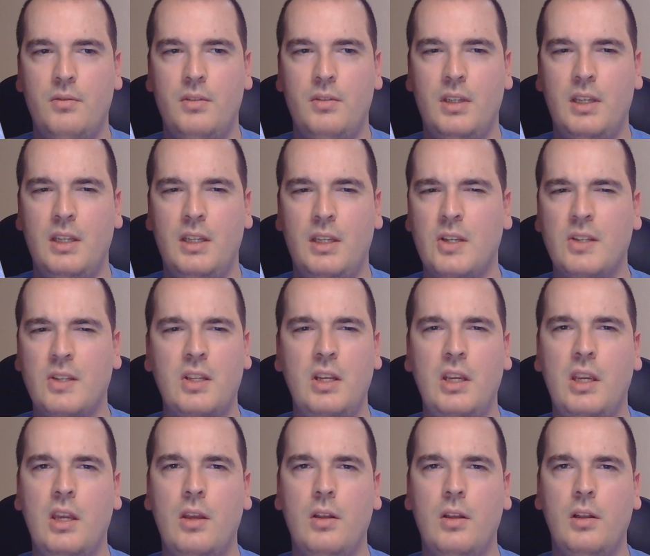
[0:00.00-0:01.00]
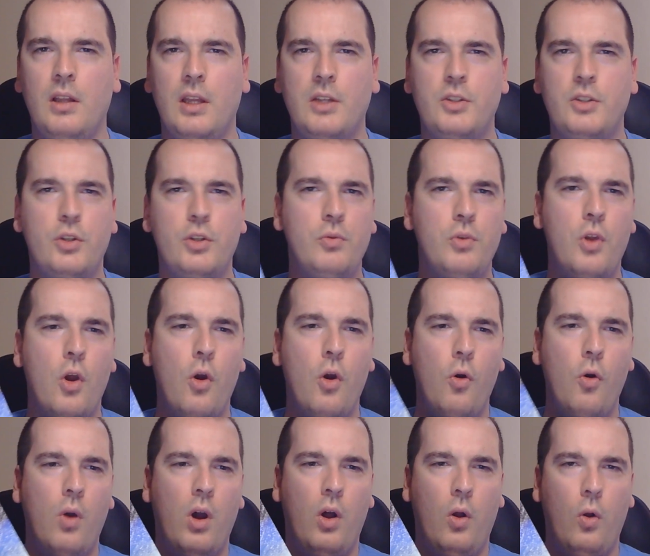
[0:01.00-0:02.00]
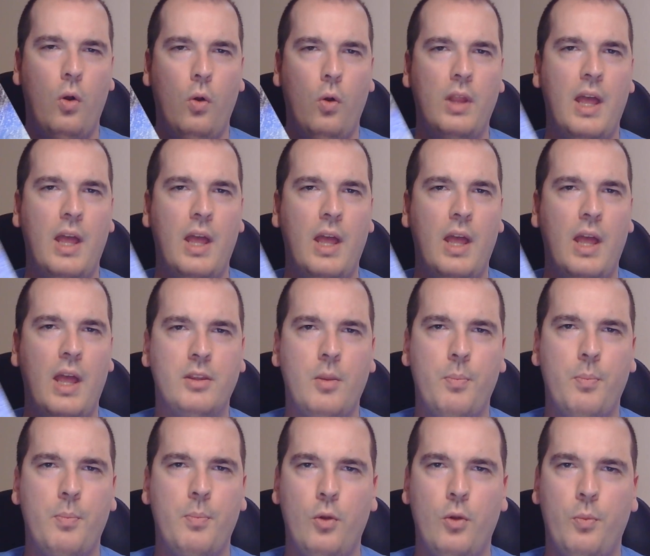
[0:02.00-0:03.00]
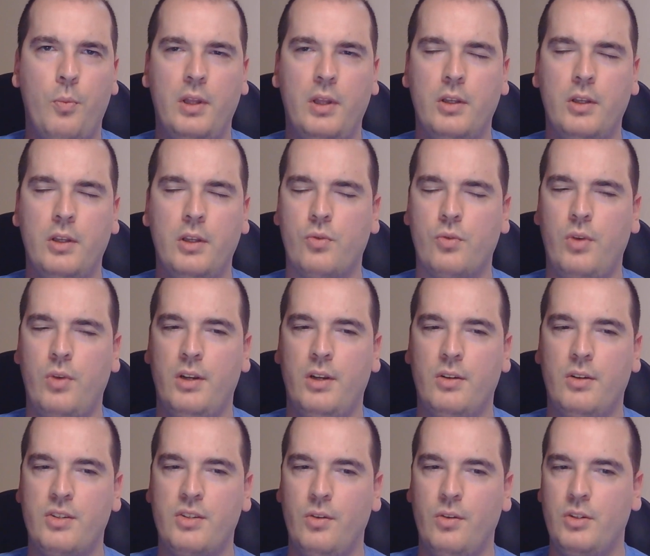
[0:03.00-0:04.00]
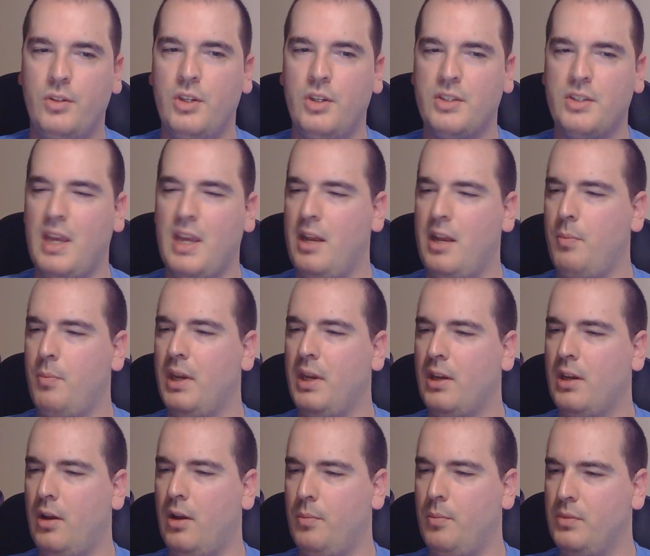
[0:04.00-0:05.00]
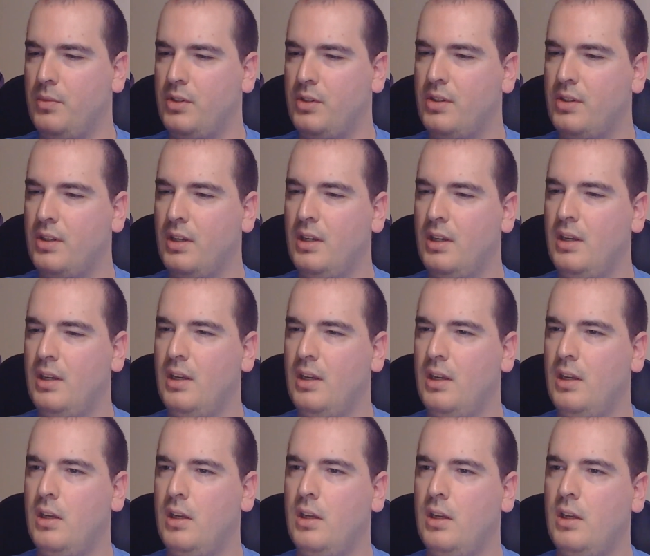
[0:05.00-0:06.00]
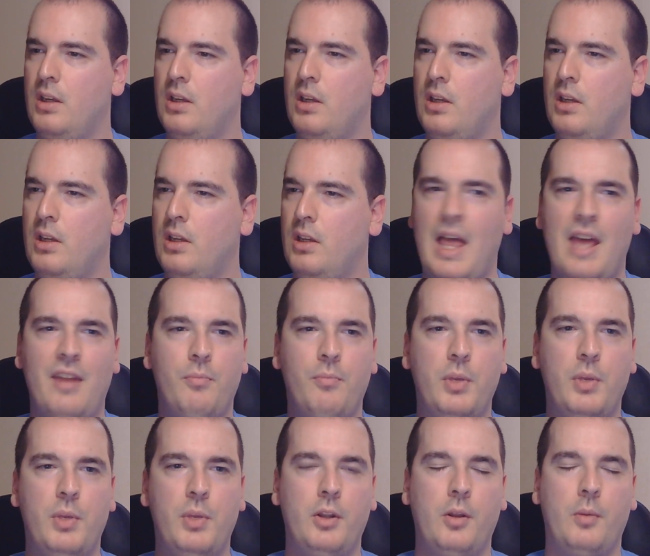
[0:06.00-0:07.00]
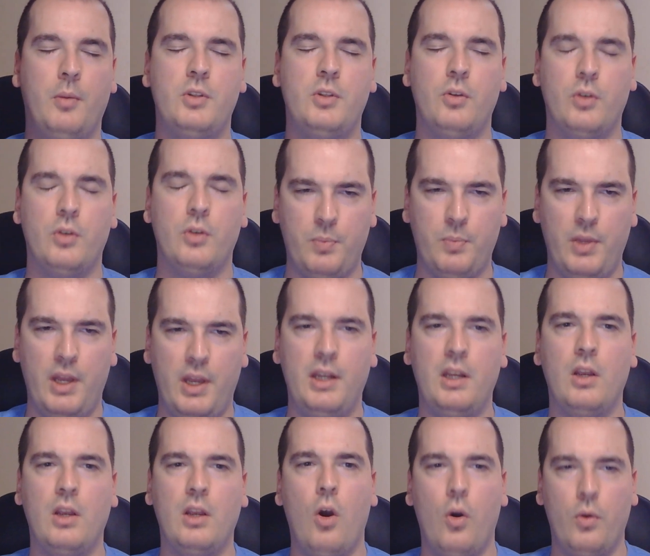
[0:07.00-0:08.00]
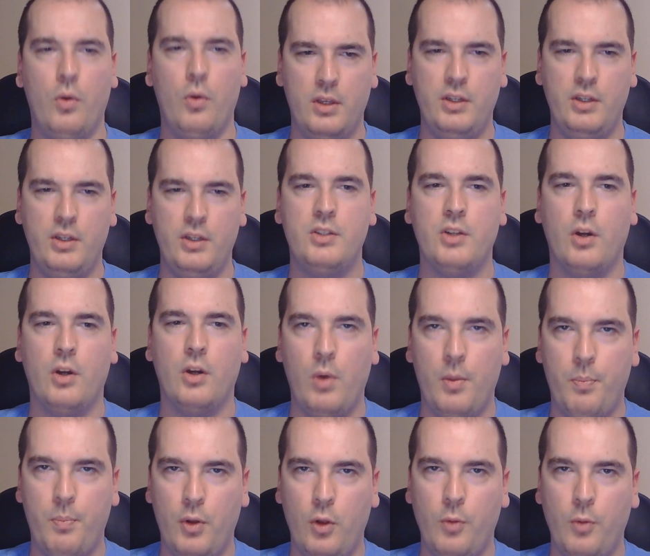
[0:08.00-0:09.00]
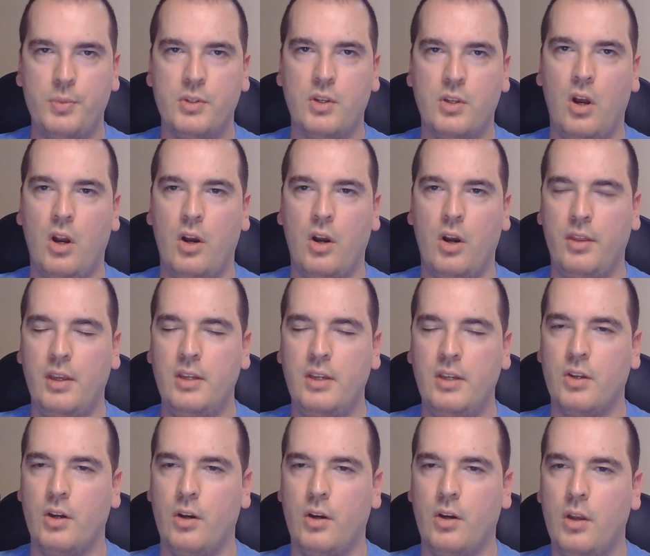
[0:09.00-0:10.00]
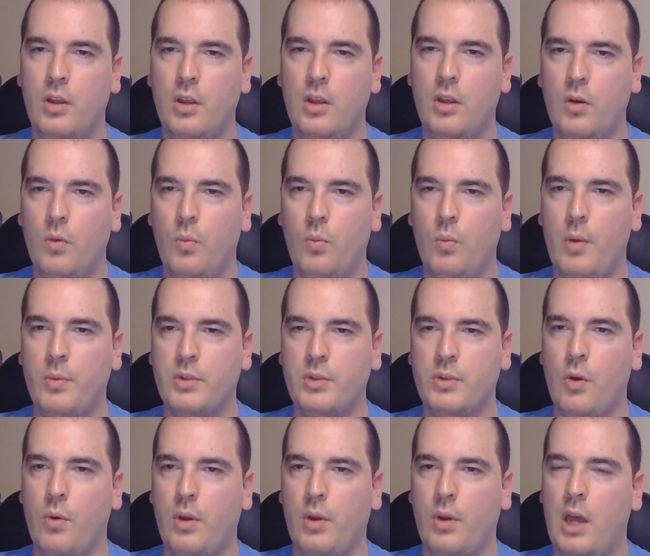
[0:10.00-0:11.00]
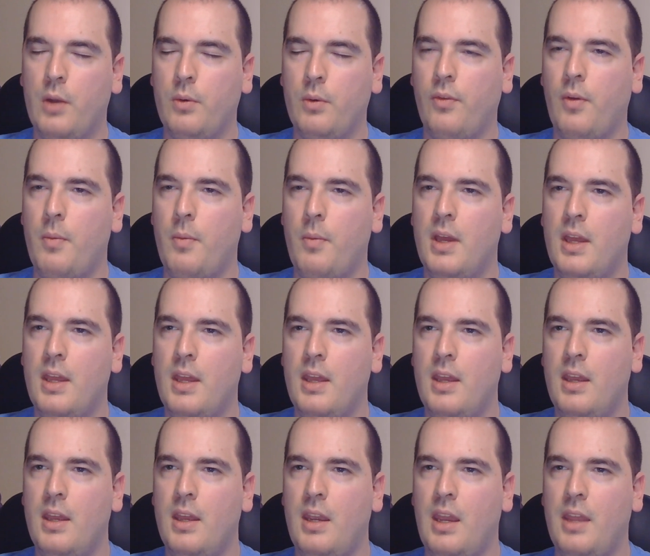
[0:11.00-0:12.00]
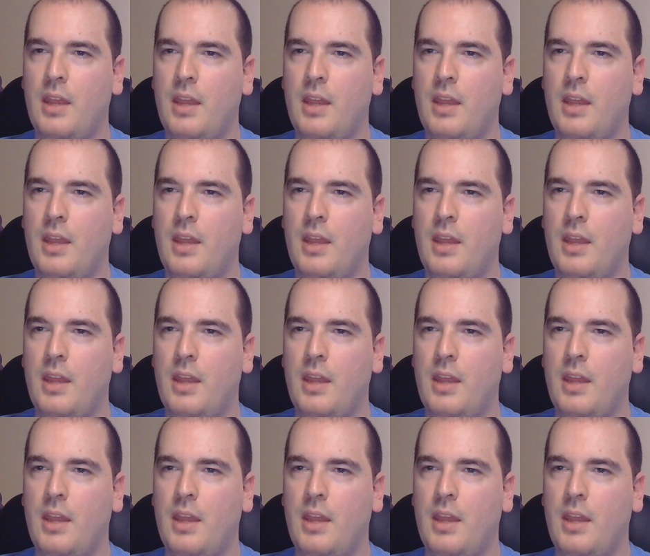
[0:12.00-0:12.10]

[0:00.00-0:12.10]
it doesn't let you know a whole lot about the pulp illustrators, so it just kind of becomes a lot of buildup to explaining, oh, these are what pulps are, these are what was going on with them. And